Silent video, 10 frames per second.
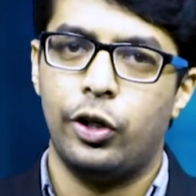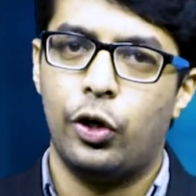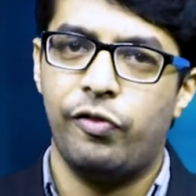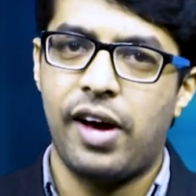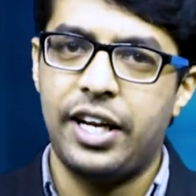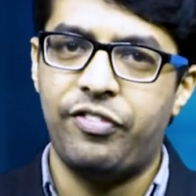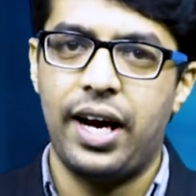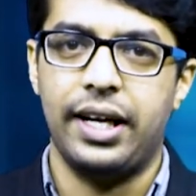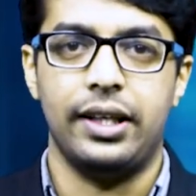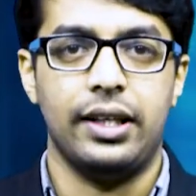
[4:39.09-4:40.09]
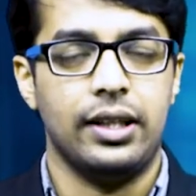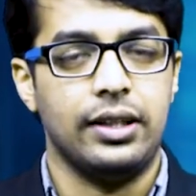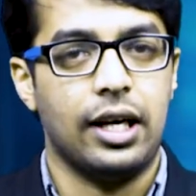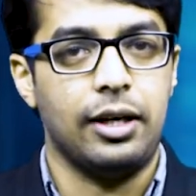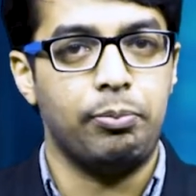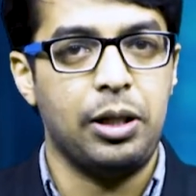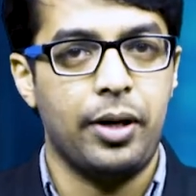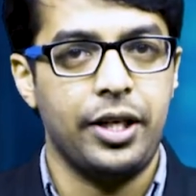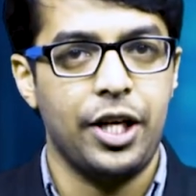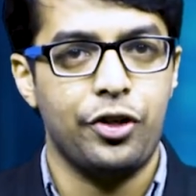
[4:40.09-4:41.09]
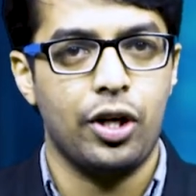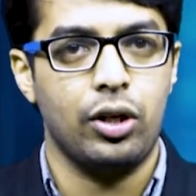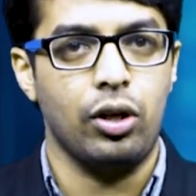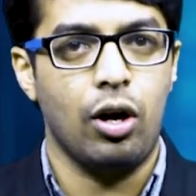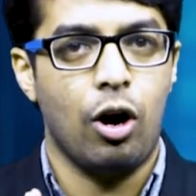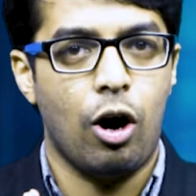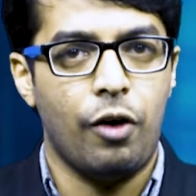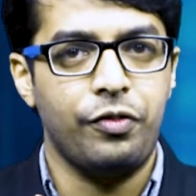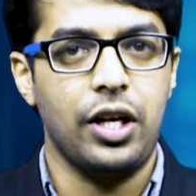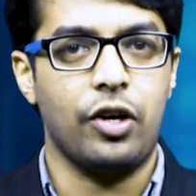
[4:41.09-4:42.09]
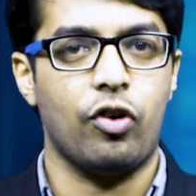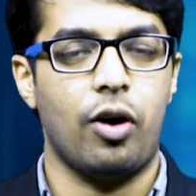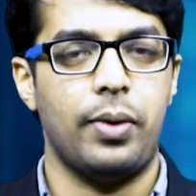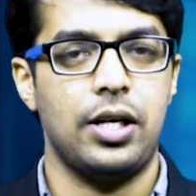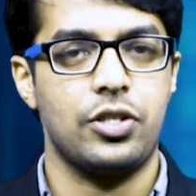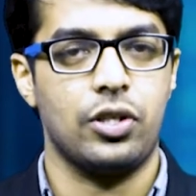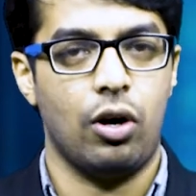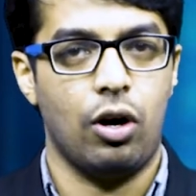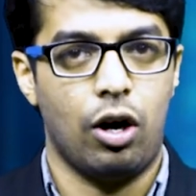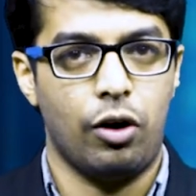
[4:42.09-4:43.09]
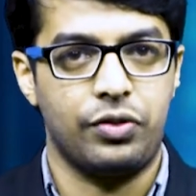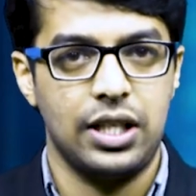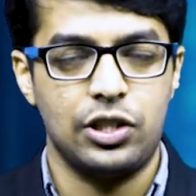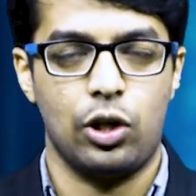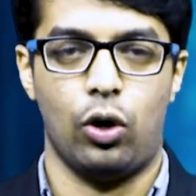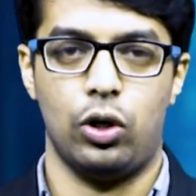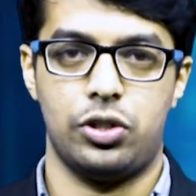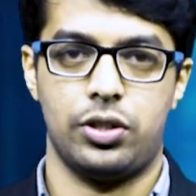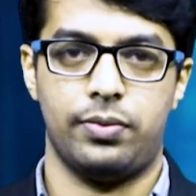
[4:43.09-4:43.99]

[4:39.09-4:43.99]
to verify the implementation of the requirements of this clause,